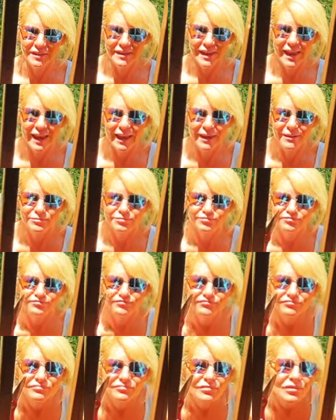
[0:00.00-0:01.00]
the day.
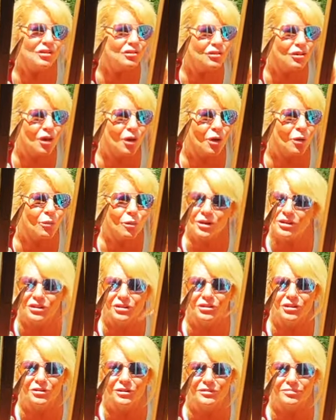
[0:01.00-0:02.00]
So, what are
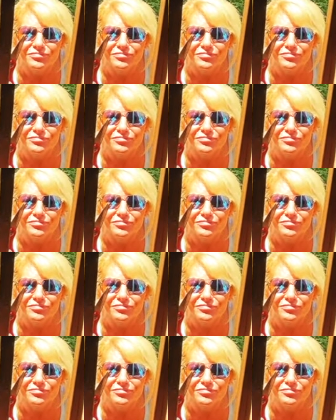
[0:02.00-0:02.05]
you doing?